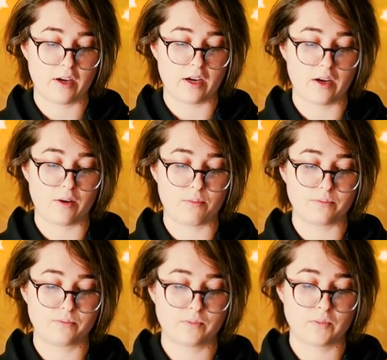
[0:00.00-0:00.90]

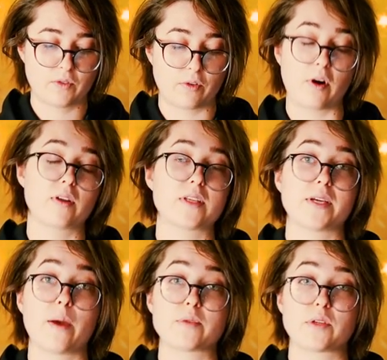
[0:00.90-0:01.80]
um, for all the
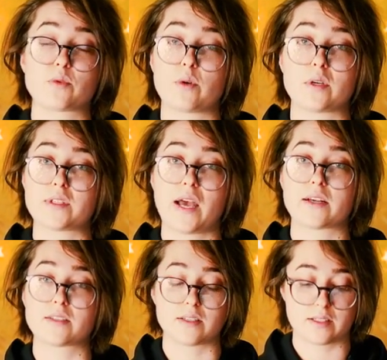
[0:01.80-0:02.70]
times that Taurus
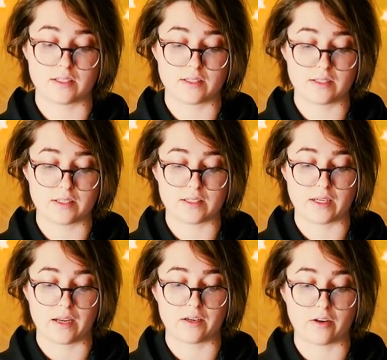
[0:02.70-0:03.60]
asks us to, to
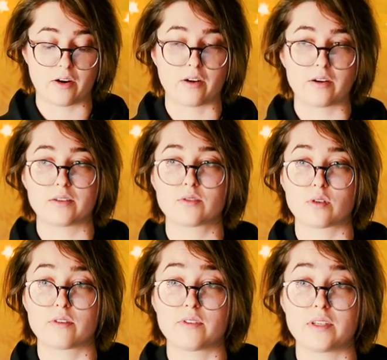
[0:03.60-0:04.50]
stand in our
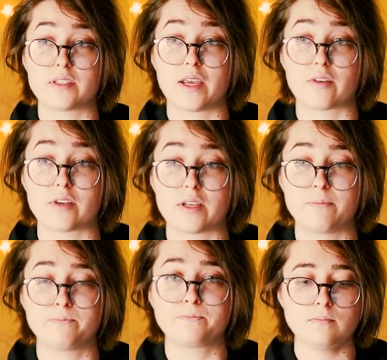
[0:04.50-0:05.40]
sort of
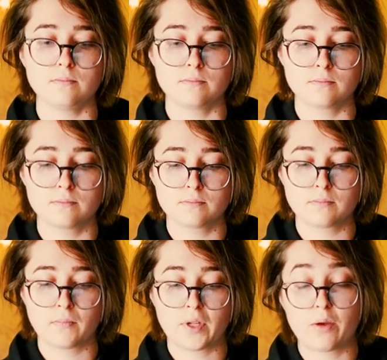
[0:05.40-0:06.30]
integrity.
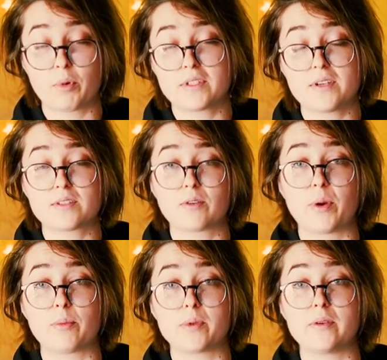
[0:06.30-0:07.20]
But it's also
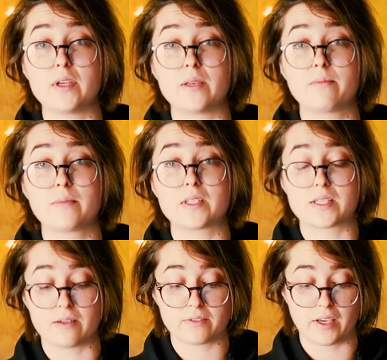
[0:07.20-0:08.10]
about beauty and
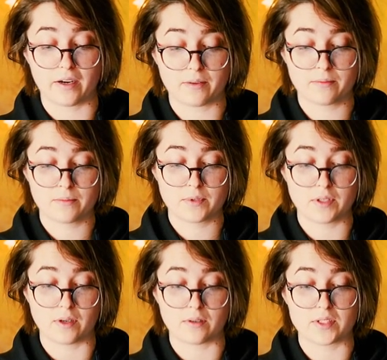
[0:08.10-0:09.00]
self care.
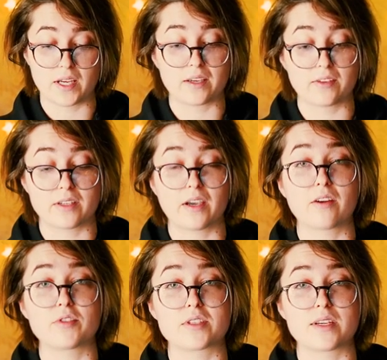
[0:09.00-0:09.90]
So take good care
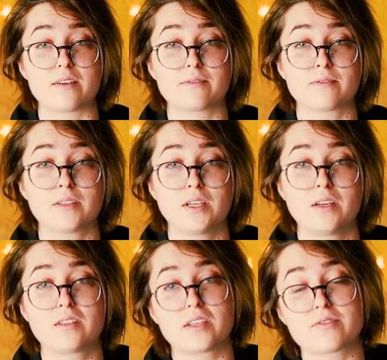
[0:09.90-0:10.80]
of yourself.
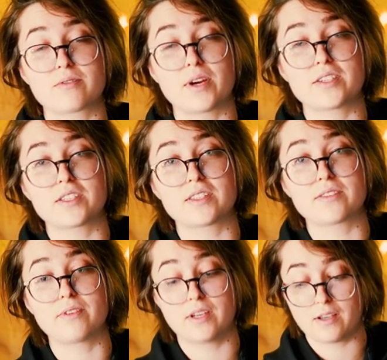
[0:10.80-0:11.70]
Thanks for watching
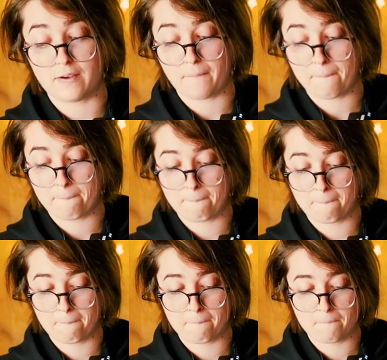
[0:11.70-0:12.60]
this video,
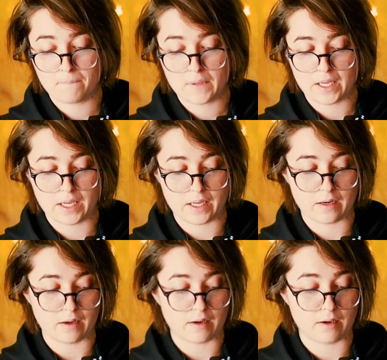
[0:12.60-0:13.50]

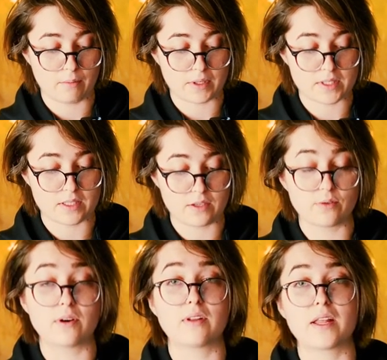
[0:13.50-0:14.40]
and um, I'll see
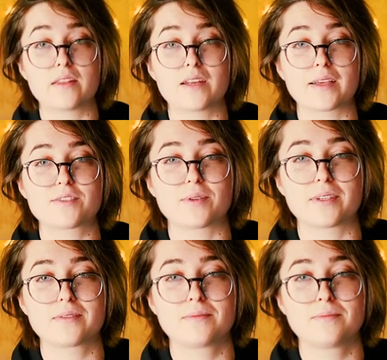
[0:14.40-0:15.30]
you all on the next one.